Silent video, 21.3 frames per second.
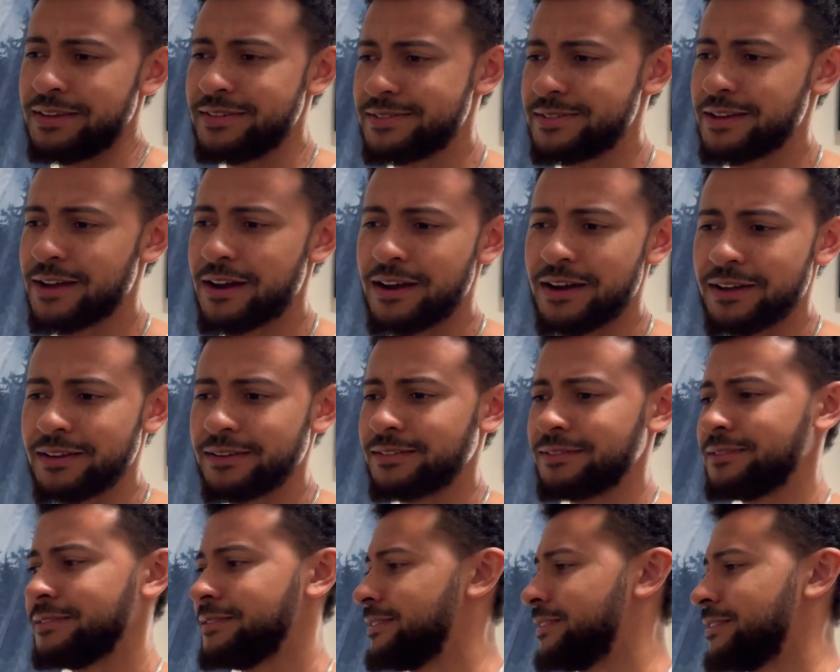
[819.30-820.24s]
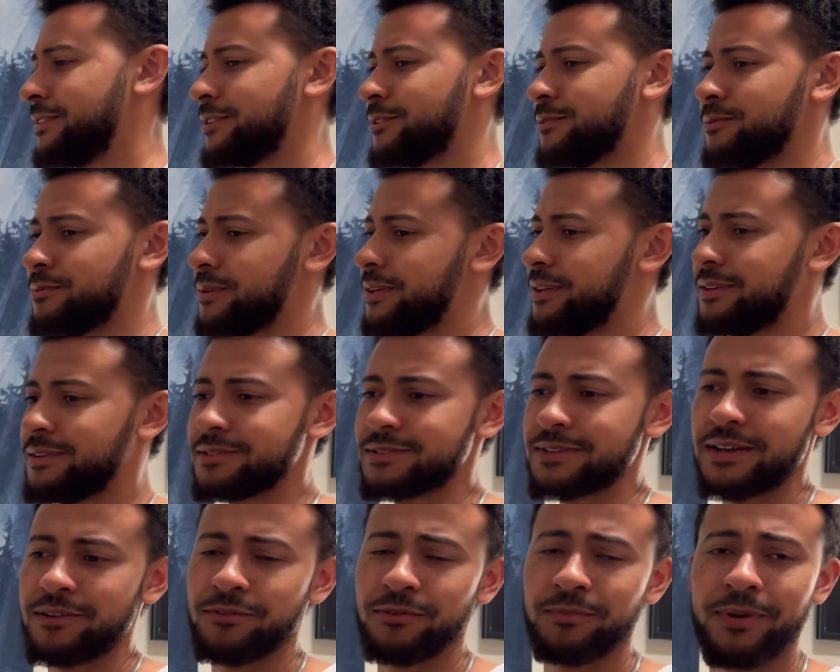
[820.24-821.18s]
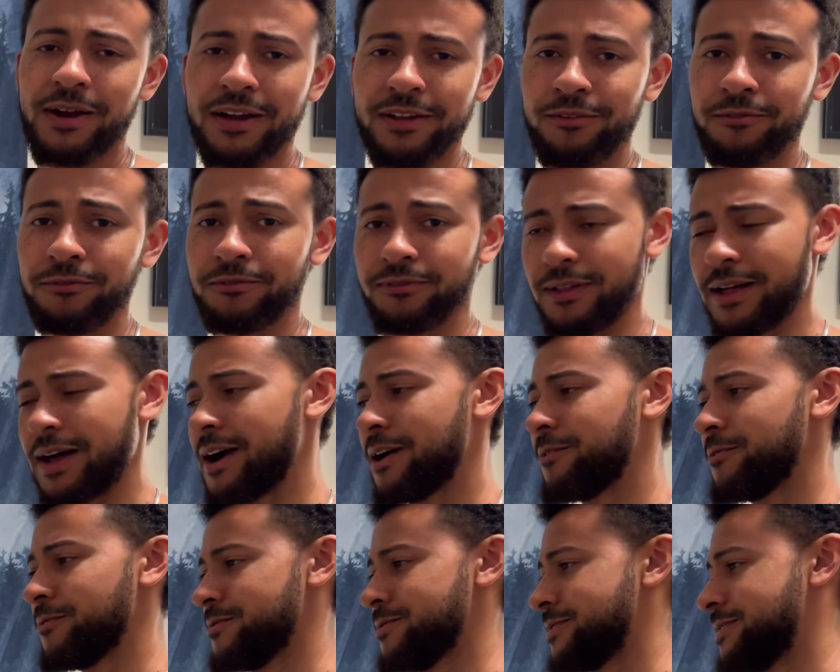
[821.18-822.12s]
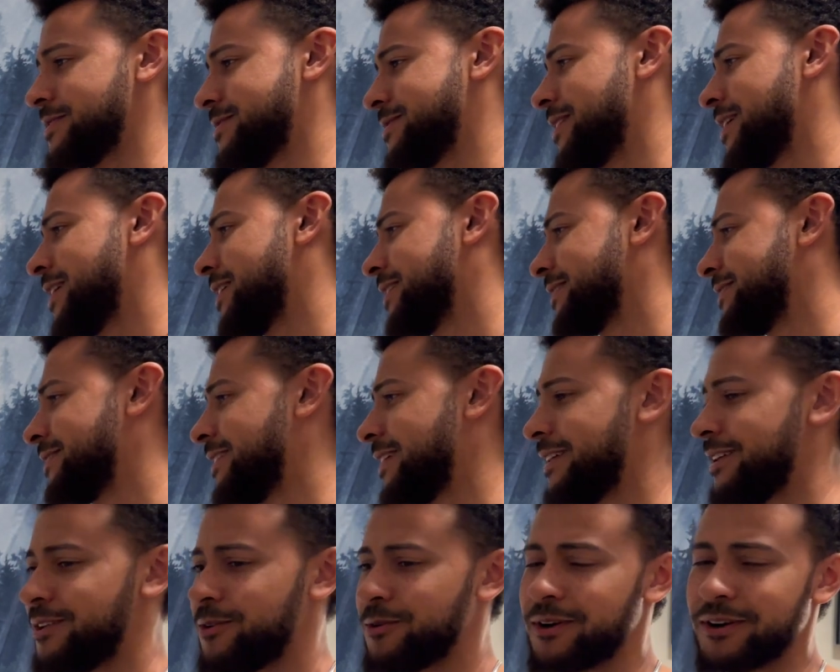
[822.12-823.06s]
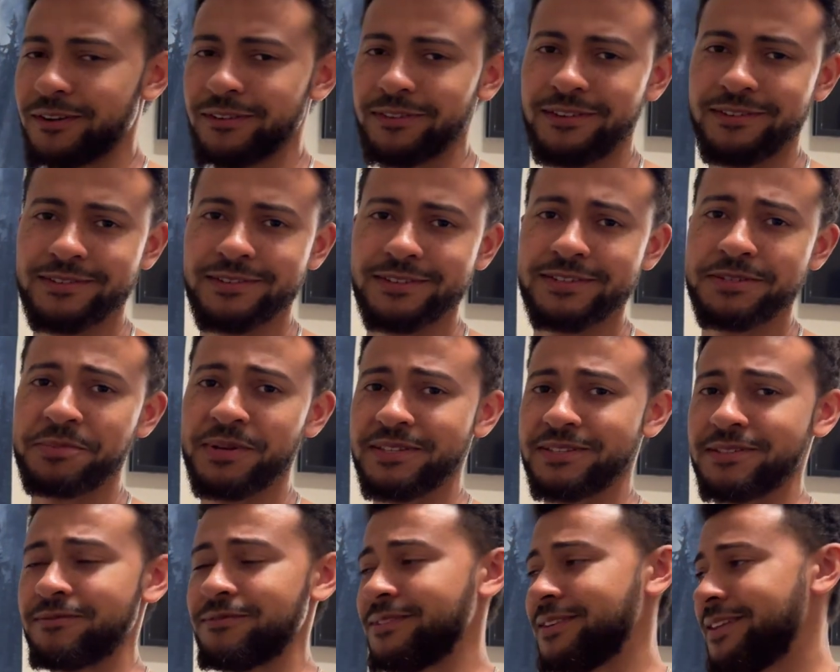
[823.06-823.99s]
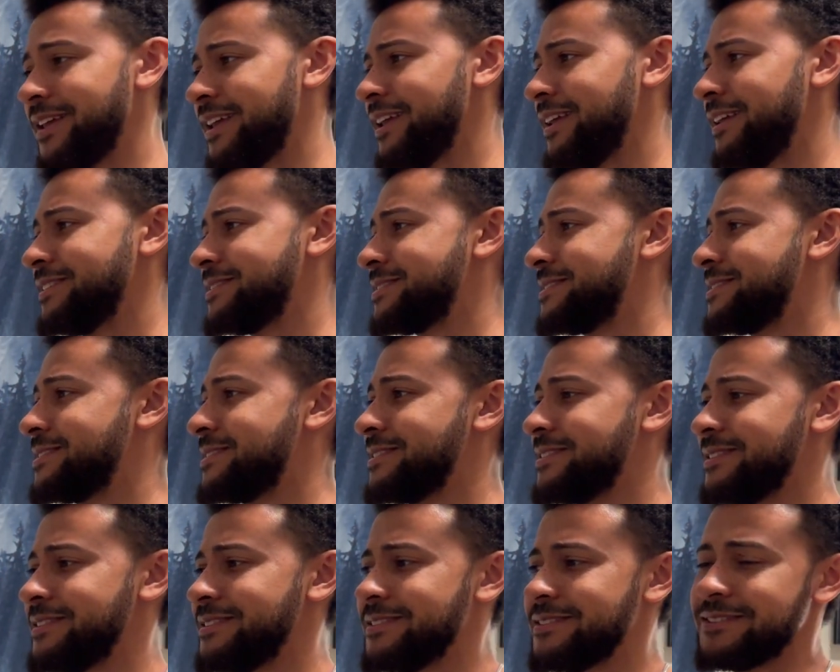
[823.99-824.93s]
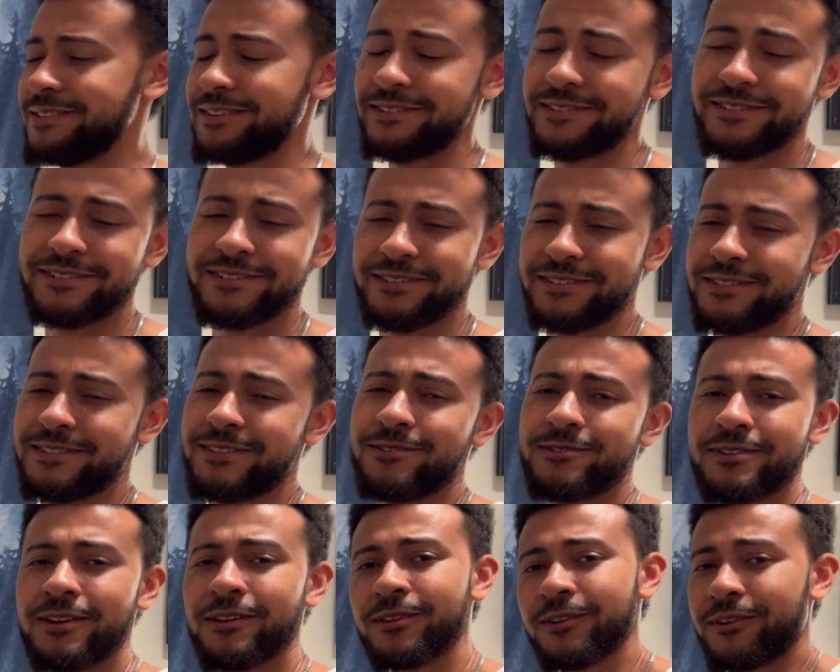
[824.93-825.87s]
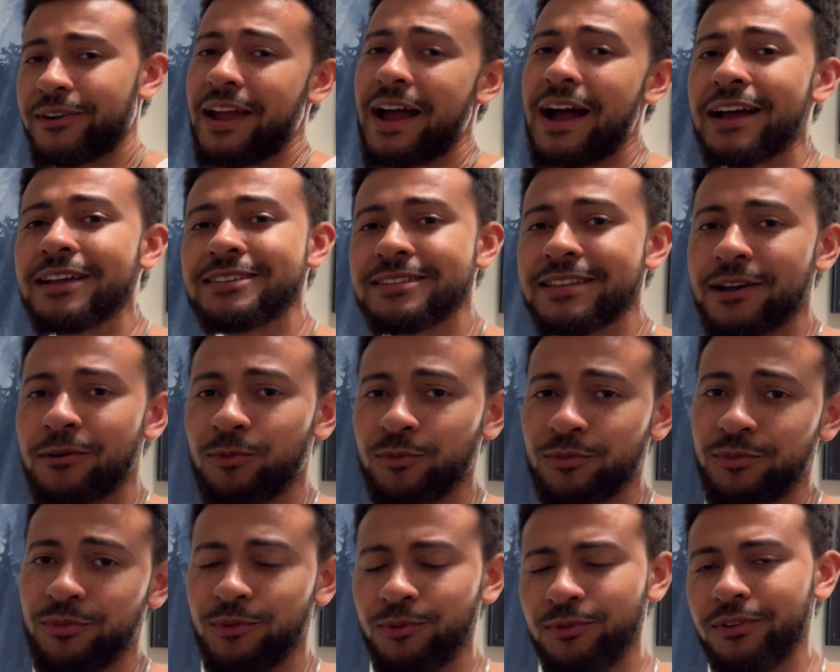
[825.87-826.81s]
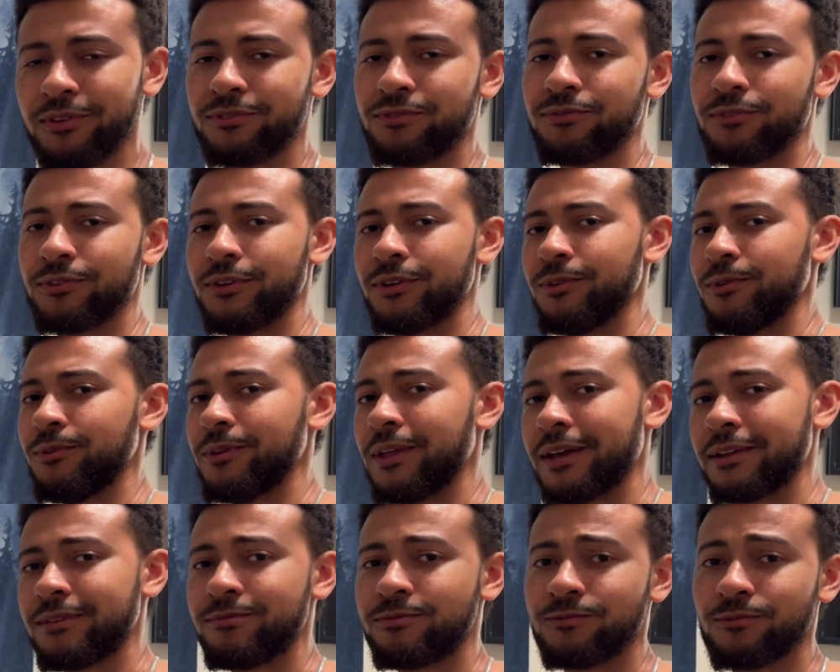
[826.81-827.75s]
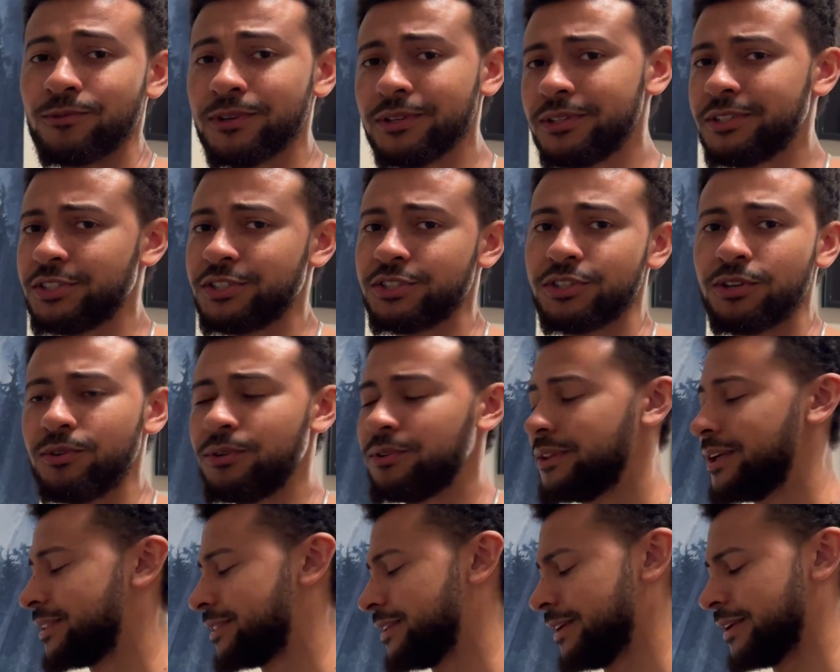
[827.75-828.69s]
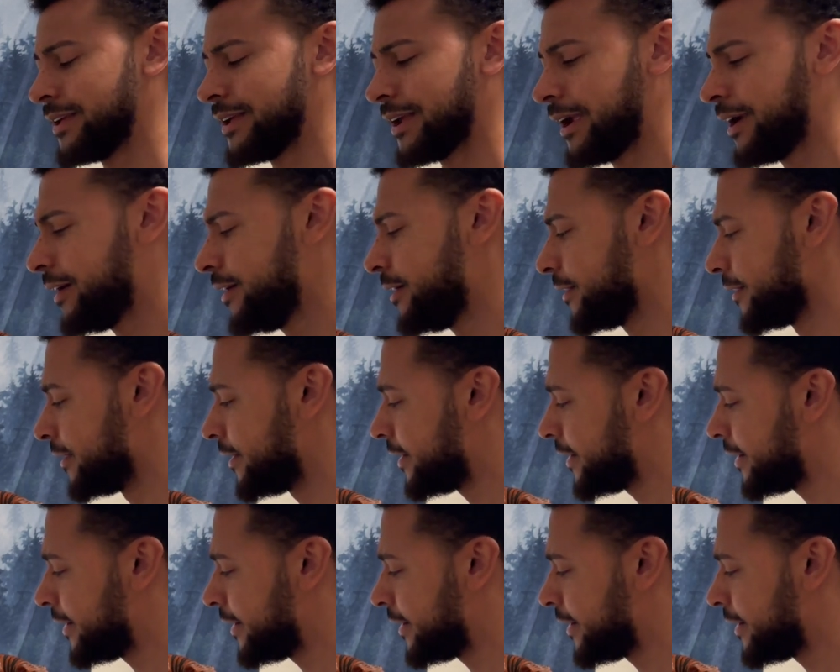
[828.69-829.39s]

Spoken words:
not, he doesn't ever buy you flowers, he's not taking you out on these expensive dates. It's just, there's other guys that will do this for you, that really show you that they care.